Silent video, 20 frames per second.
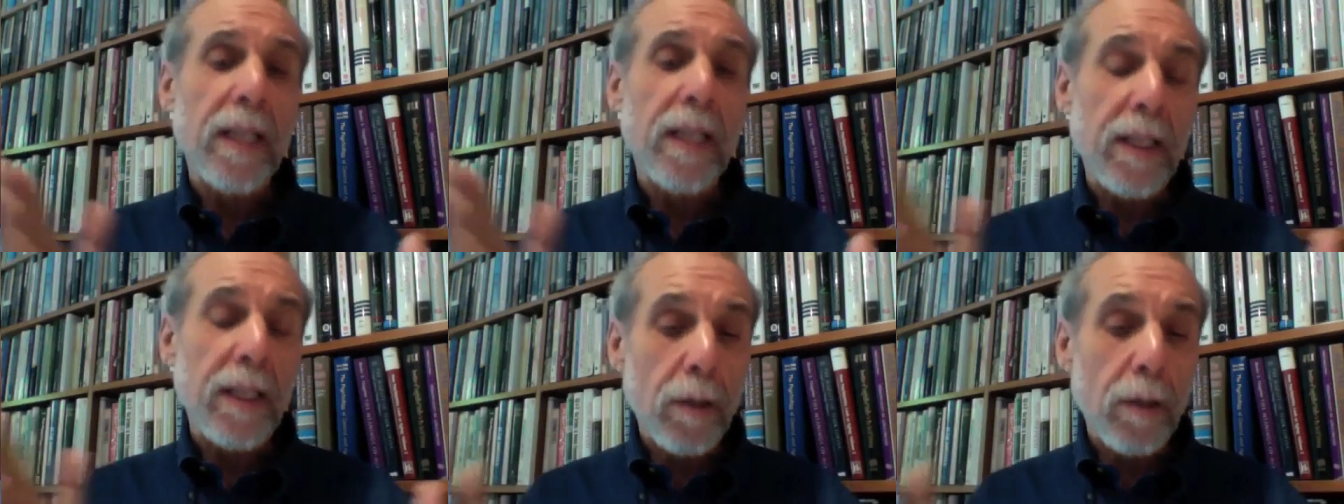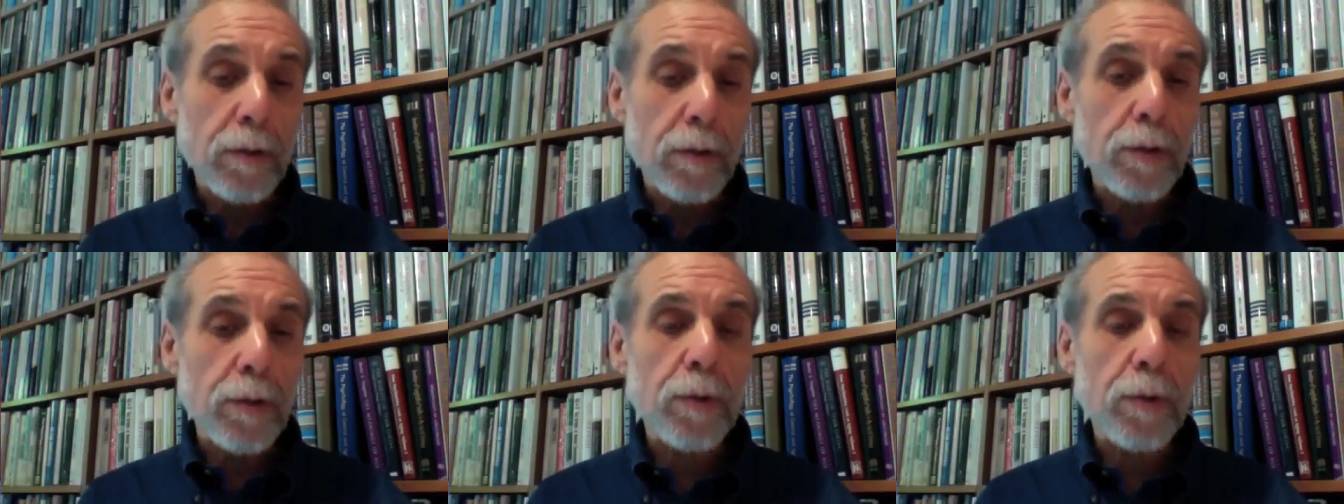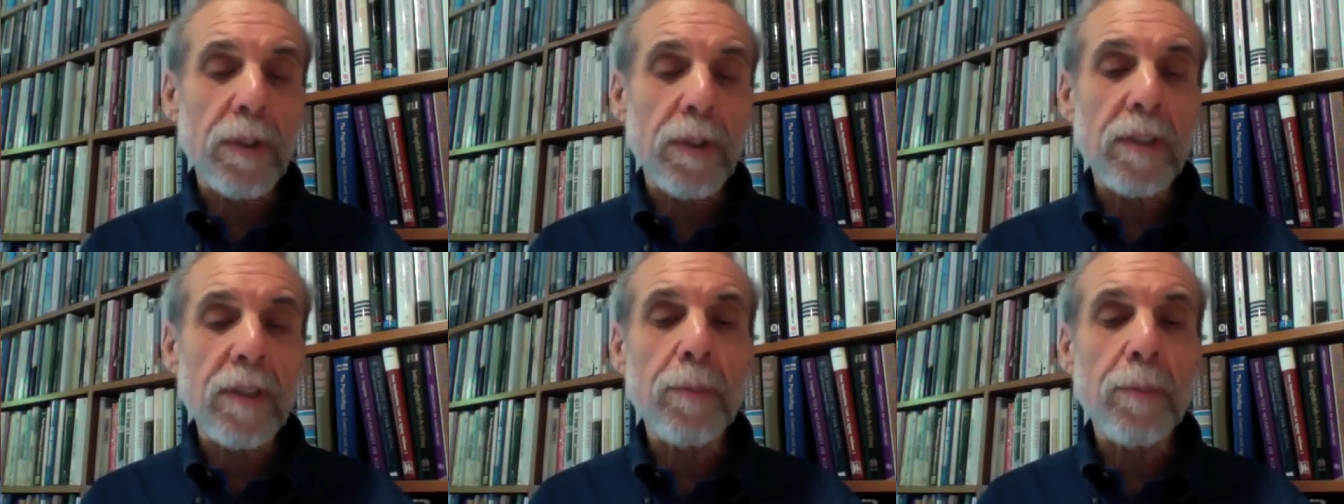and
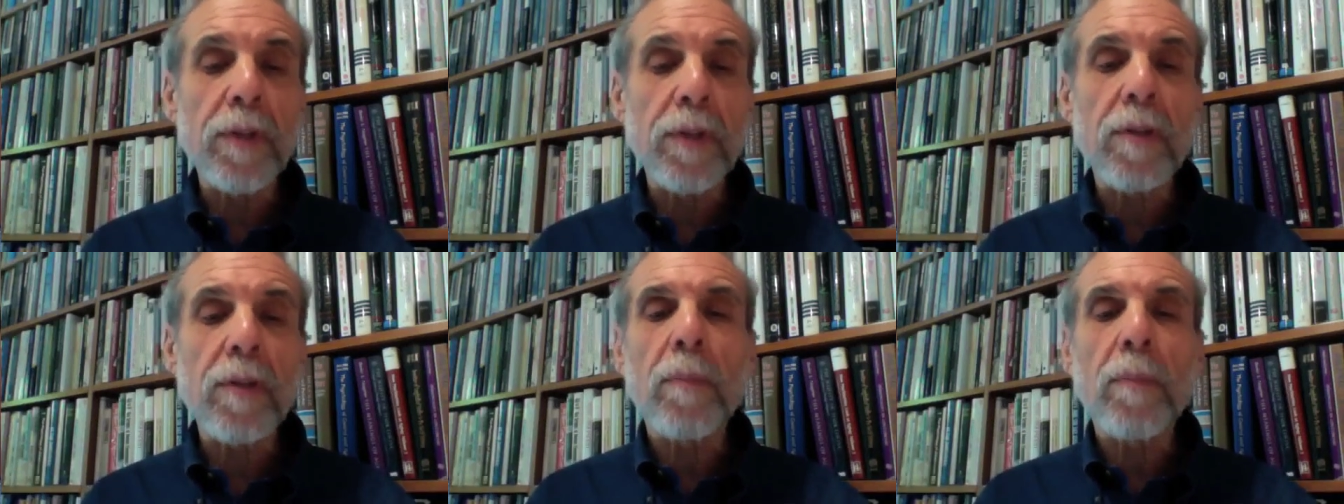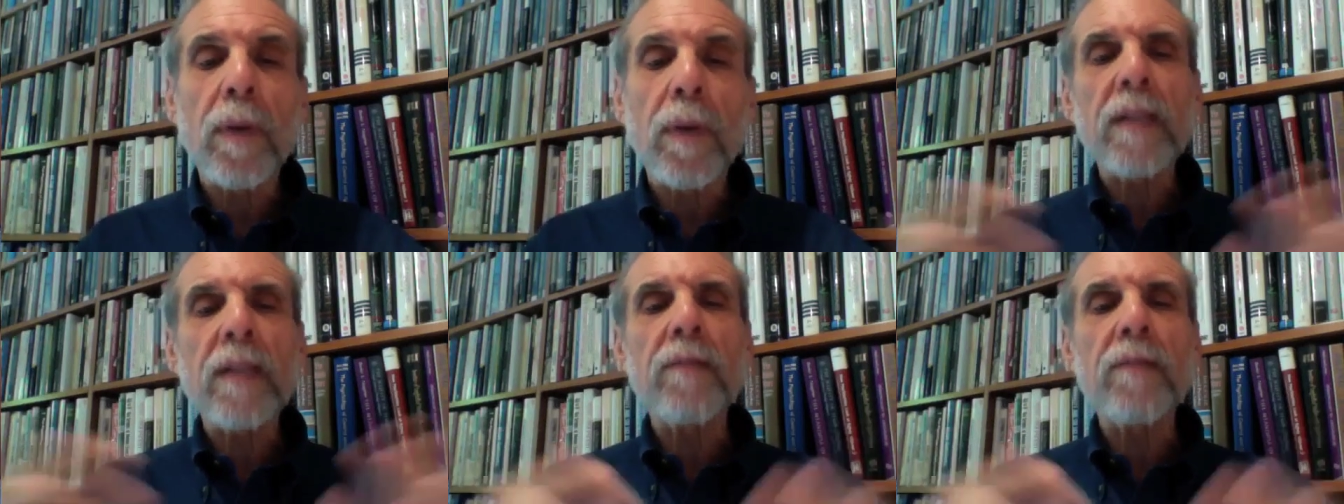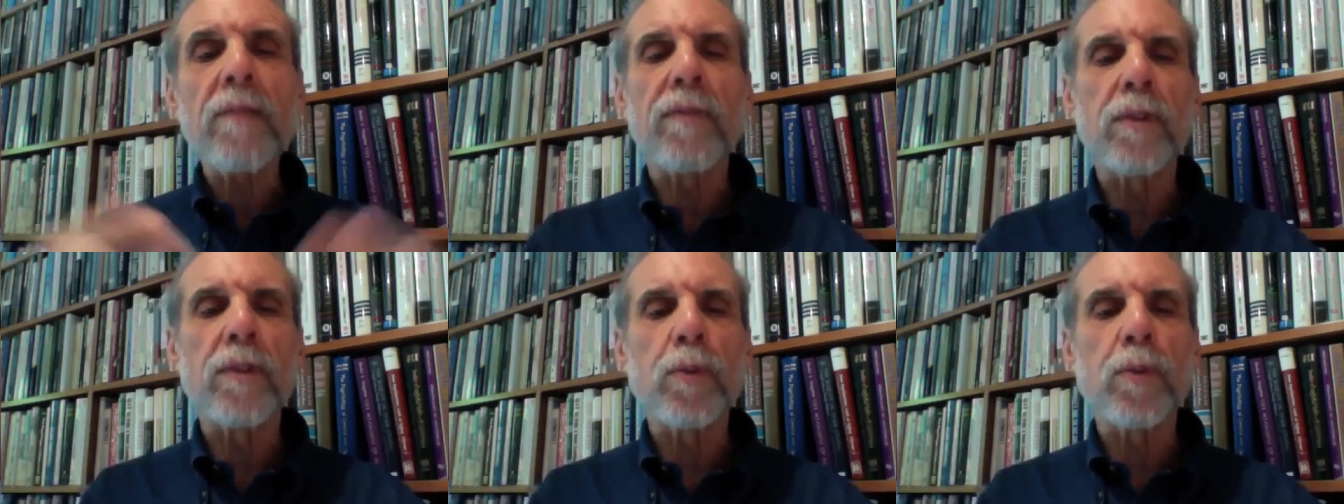also trying to bring the
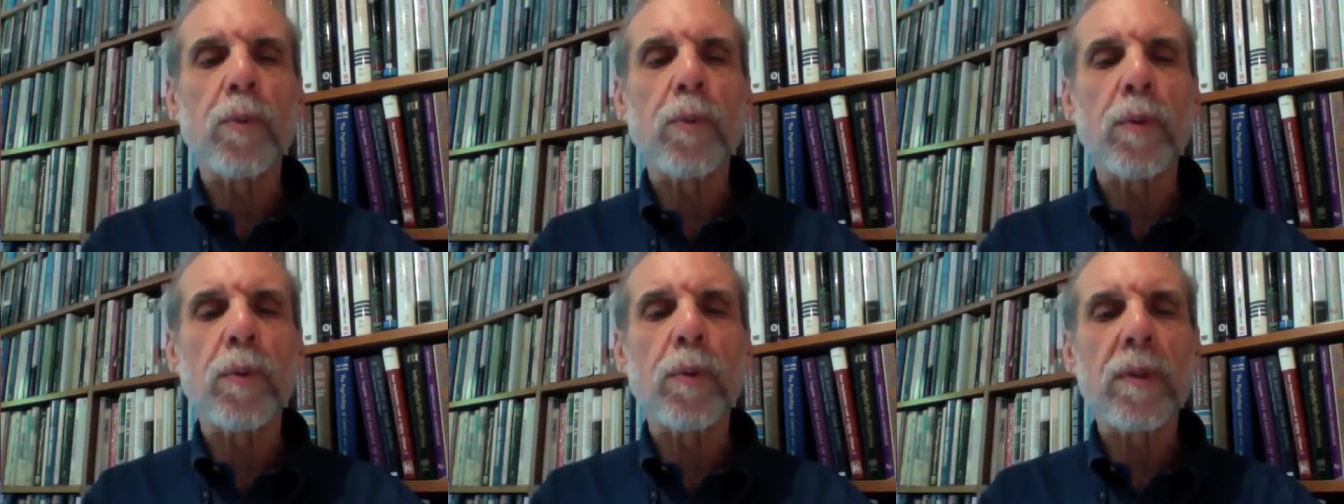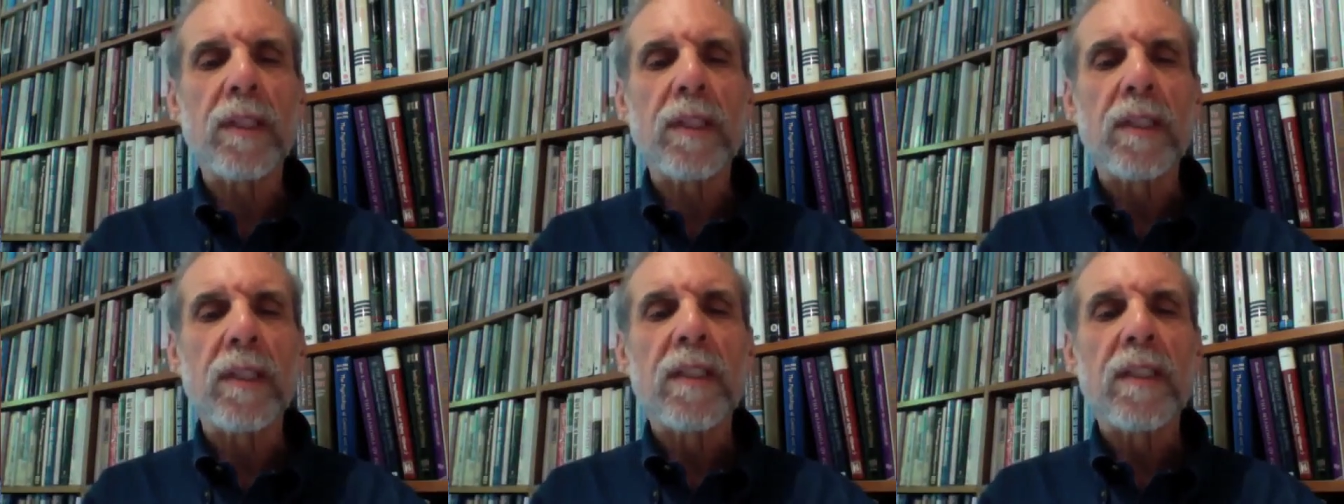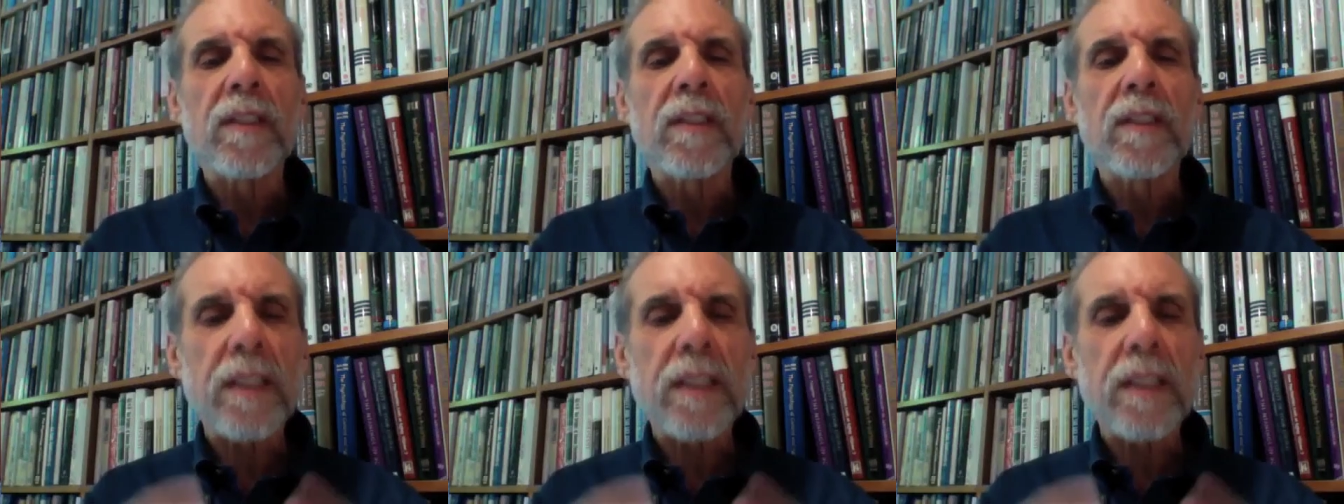mindfulness world